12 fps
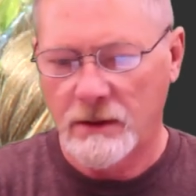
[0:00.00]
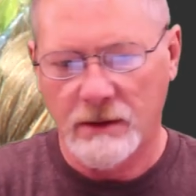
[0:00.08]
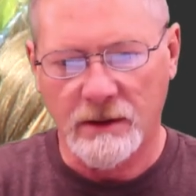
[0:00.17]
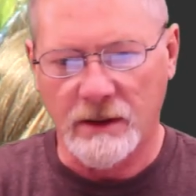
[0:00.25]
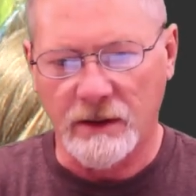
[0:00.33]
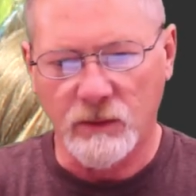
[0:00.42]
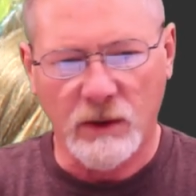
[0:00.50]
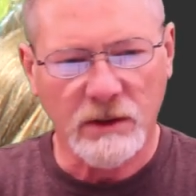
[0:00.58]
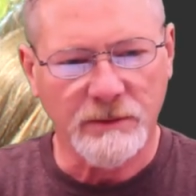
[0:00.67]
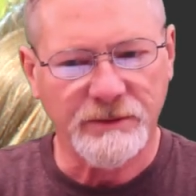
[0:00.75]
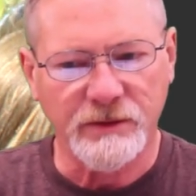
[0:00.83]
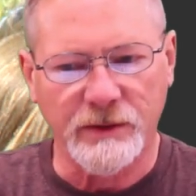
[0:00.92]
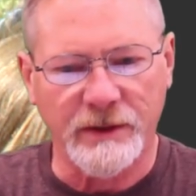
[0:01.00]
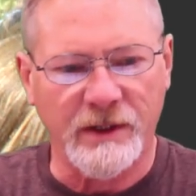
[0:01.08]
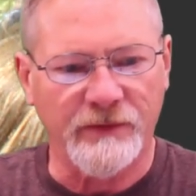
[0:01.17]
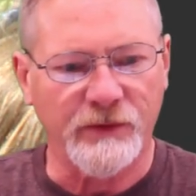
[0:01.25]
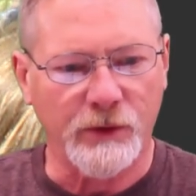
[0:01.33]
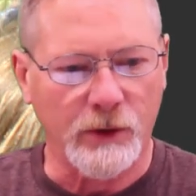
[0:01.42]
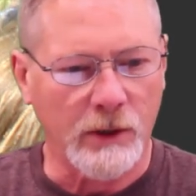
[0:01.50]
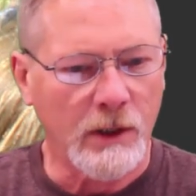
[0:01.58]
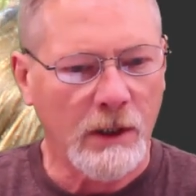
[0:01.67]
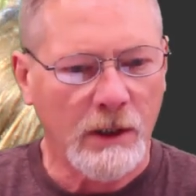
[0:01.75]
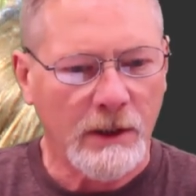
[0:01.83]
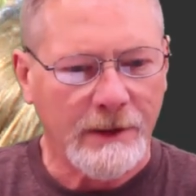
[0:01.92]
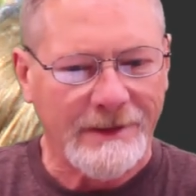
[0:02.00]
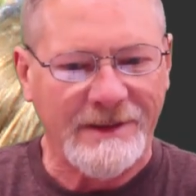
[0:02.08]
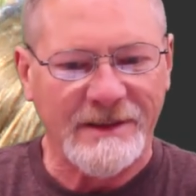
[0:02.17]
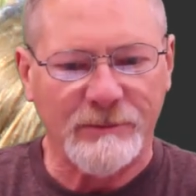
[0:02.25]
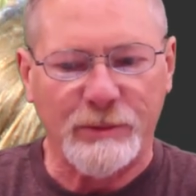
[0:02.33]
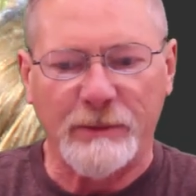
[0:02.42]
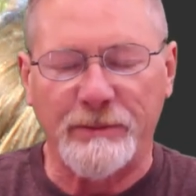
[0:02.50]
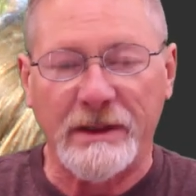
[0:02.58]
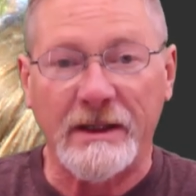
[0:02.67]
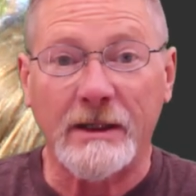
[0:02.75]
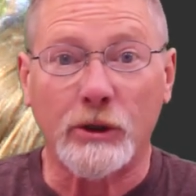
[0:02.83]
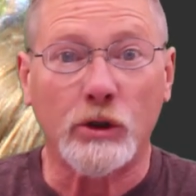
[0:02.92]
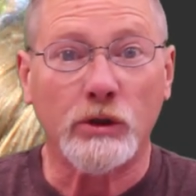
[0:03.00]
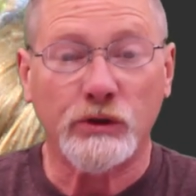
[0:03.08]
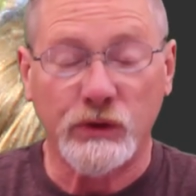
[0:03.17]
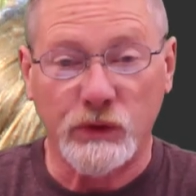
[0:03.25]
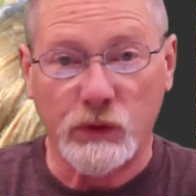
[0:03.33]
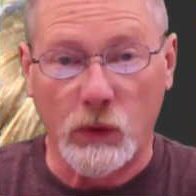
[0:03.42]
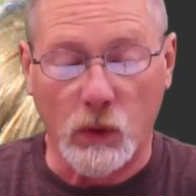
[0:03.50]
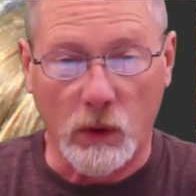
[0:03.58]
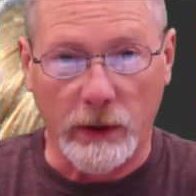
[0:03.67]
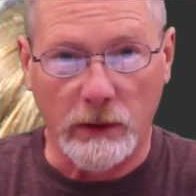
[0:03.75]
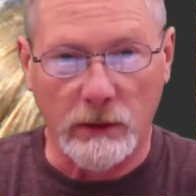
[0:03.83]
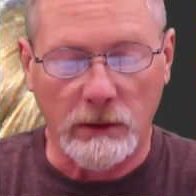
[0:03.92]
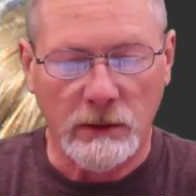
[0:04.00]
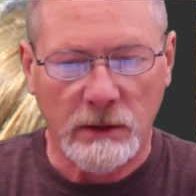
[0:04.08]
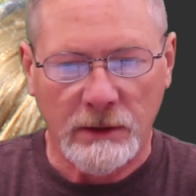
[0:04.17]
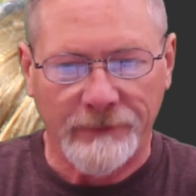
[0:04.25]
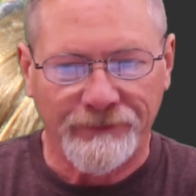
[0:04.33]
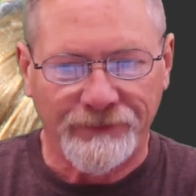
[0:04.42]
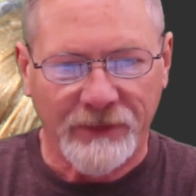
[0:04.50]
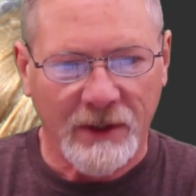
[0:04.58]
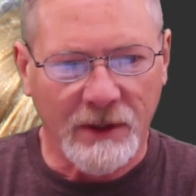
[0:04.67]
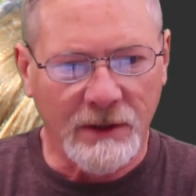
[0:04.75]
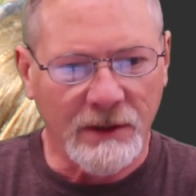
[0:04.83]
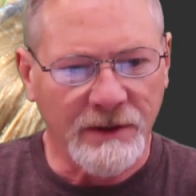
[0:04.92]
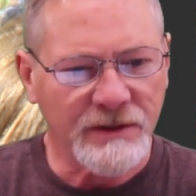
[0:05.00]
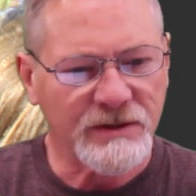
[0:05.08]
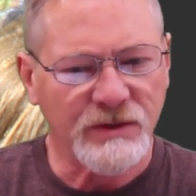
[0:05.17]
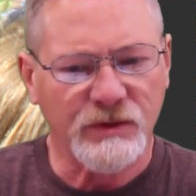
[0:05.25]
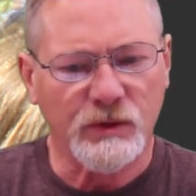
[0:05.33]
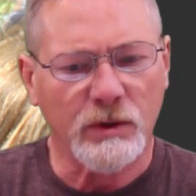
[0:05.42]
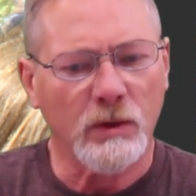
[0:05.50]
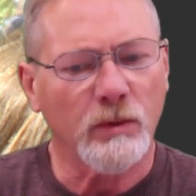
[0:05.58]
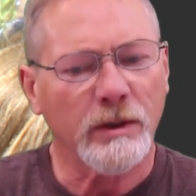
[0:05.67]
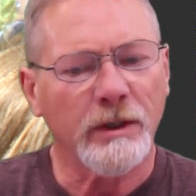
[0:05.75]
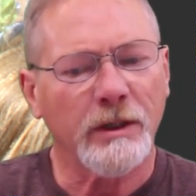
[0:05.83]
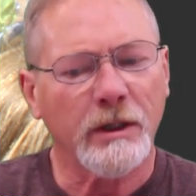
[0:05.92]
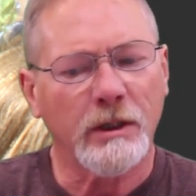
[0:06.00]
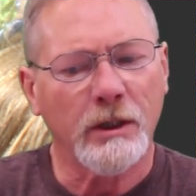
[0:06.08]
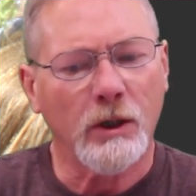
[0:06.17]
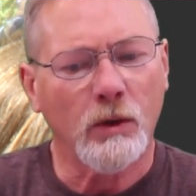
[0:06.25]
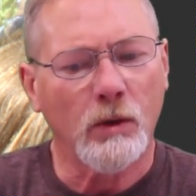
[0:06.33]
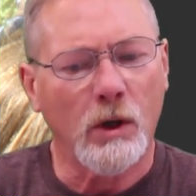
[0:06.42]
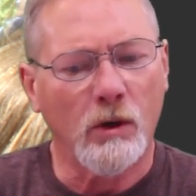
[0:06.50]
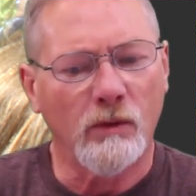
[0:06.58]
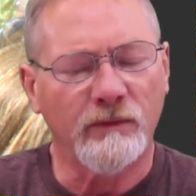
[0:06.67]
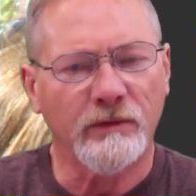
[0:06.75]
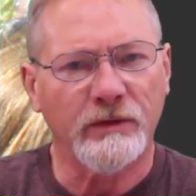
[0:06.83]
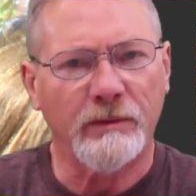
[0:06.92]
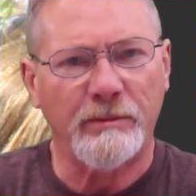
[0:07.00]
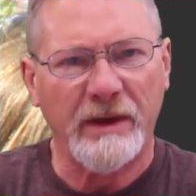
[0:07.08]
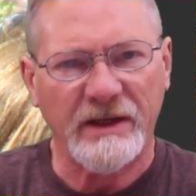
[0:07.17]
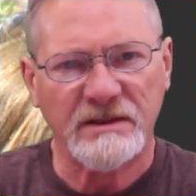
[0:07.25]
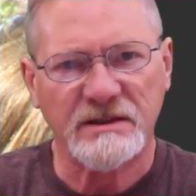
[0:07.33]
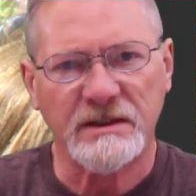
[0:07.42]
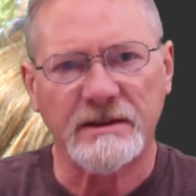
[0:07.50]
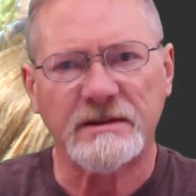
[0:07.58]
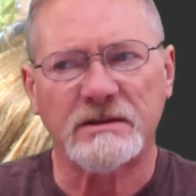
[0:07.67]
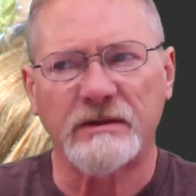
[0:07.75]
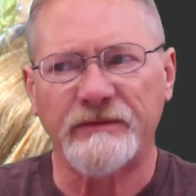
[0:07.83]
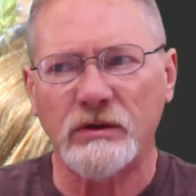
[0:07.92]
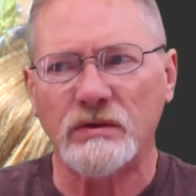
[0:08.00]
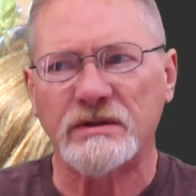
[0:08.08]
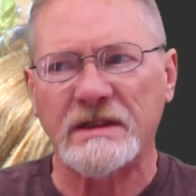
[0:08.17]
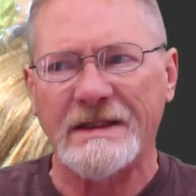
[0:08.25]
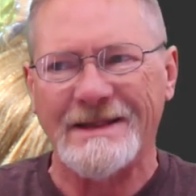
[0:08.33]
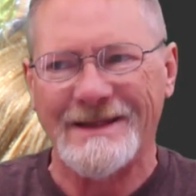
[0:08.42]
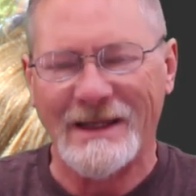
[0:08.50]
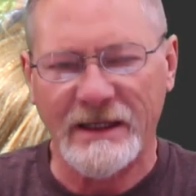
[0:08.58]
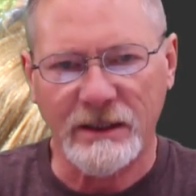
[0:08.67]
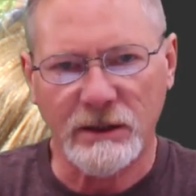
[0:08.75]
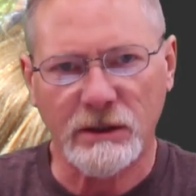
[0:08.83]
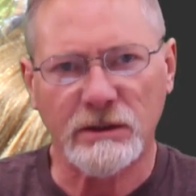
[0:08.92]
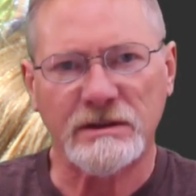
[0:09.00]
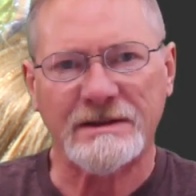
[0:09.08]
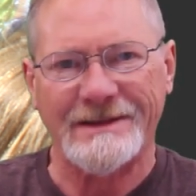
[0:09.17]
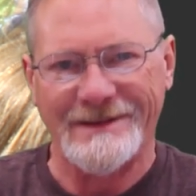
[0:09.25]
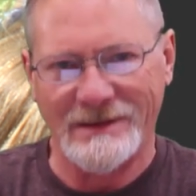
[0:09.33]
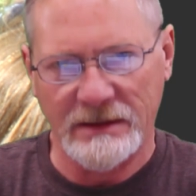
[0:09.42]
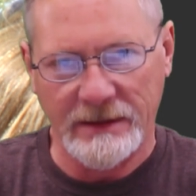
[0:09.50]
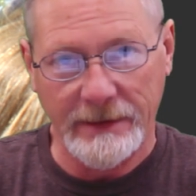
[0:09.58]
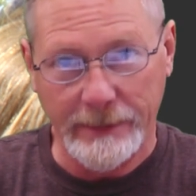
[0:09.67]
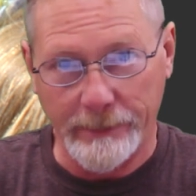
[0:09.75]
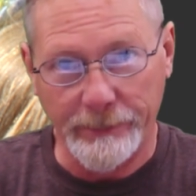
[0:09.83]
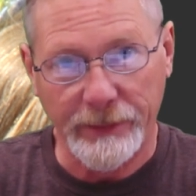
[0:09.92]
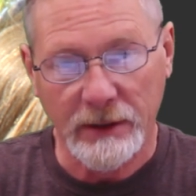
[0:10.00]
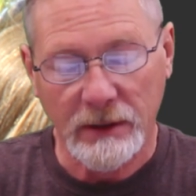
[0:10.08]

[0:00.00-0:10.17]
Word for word: All right, welcome to another GIMP beginner tutorial. And in this tutorial, we're going to go over the basics of using layers in GIMP.